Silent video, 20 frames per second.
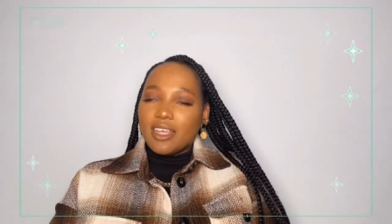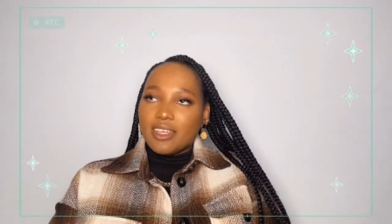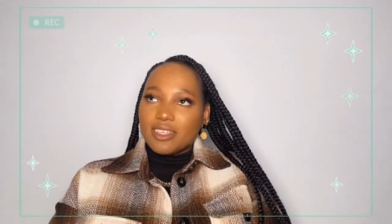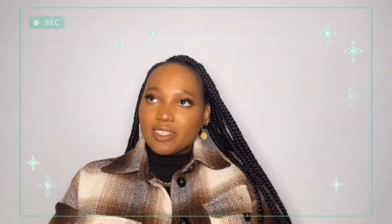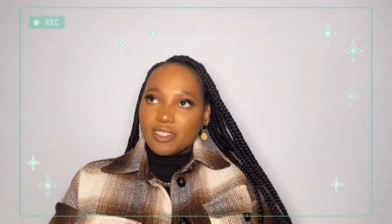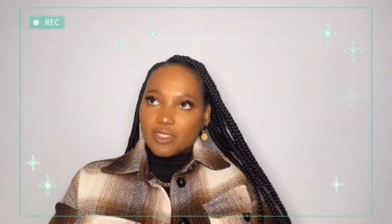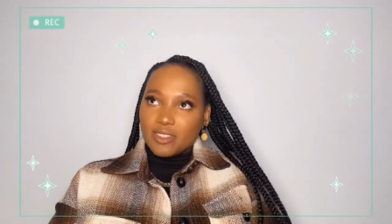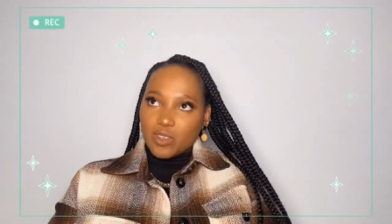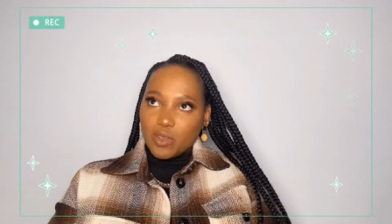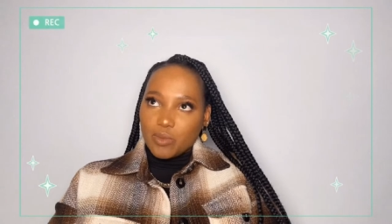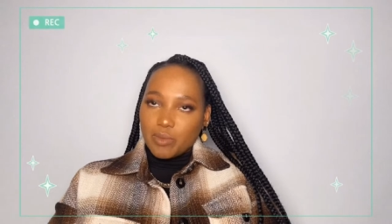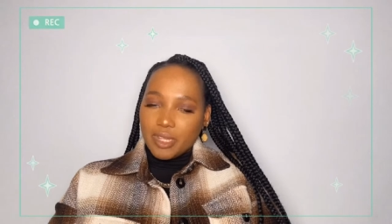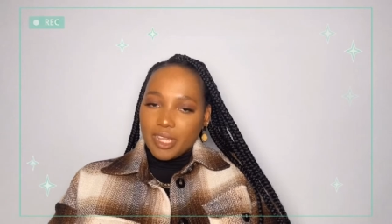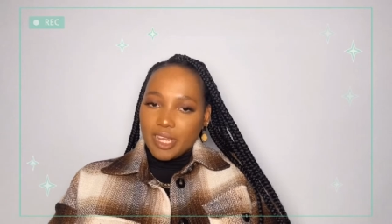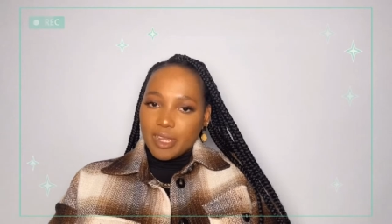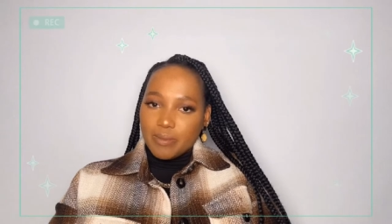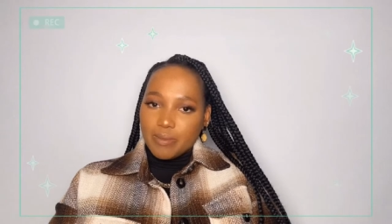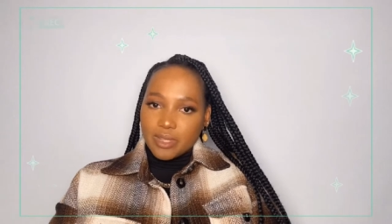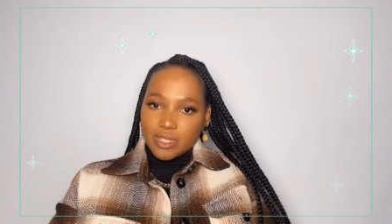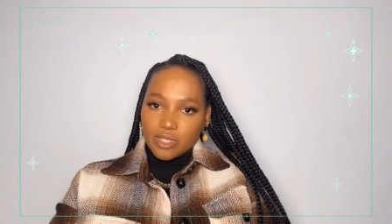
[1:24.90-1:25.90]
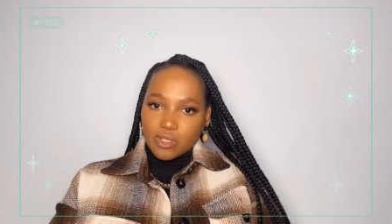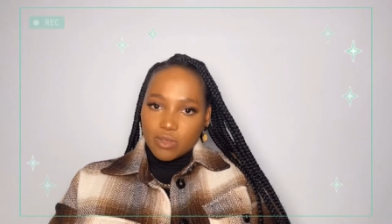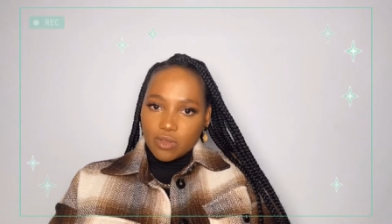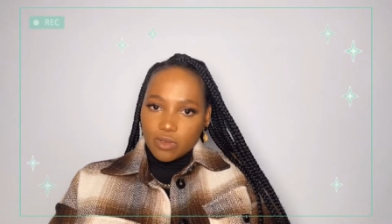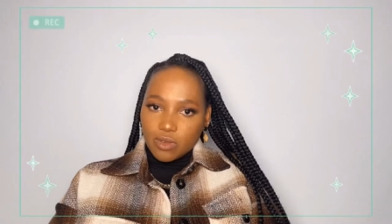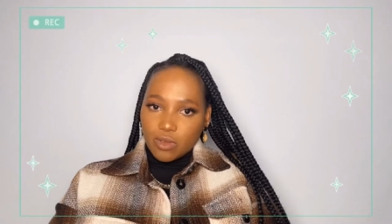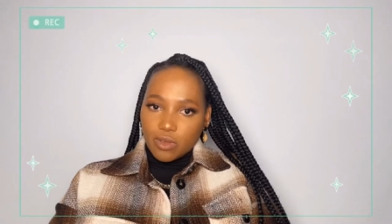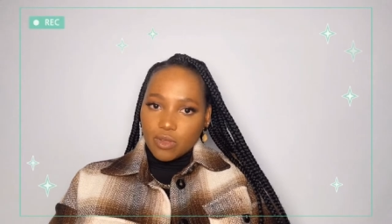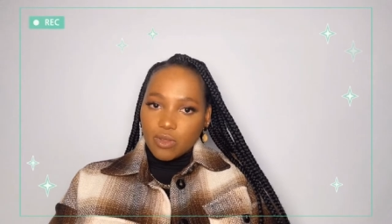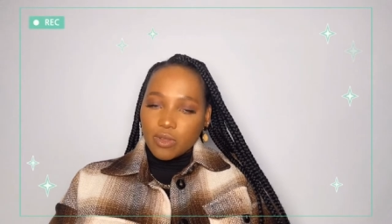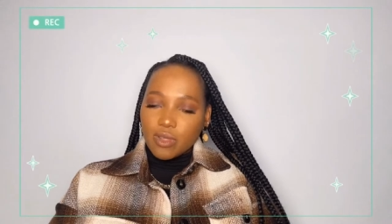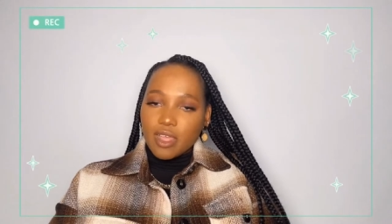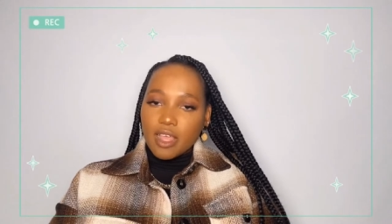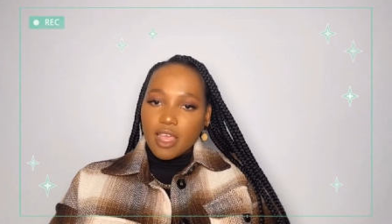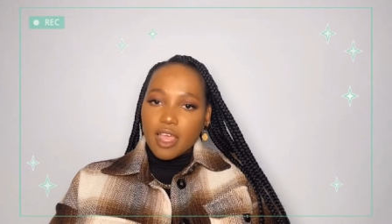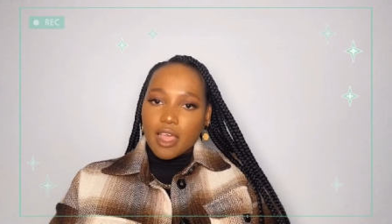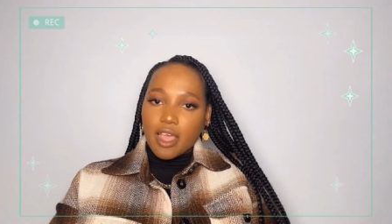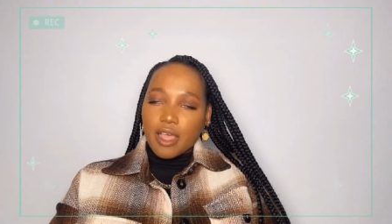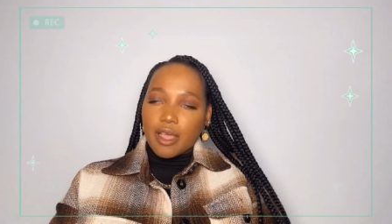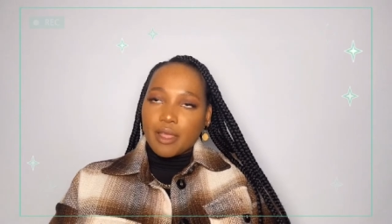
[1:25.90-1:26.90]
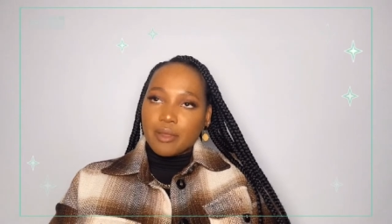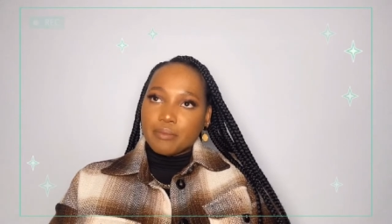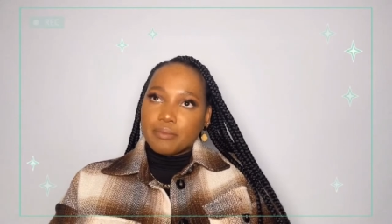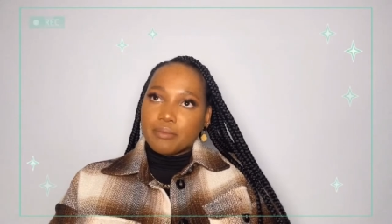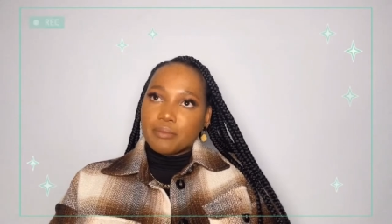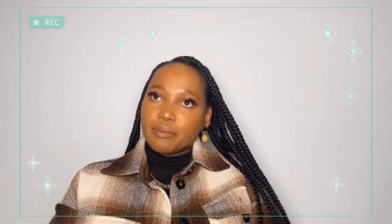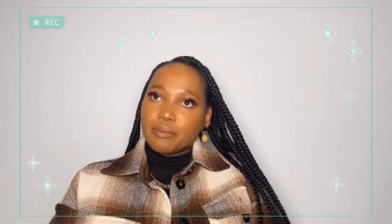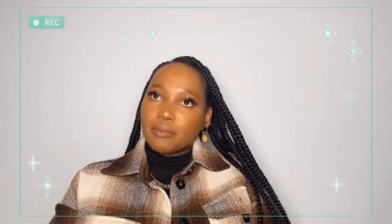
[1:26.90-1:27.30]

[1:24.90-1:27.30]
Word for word: Tobile Masondo. Um,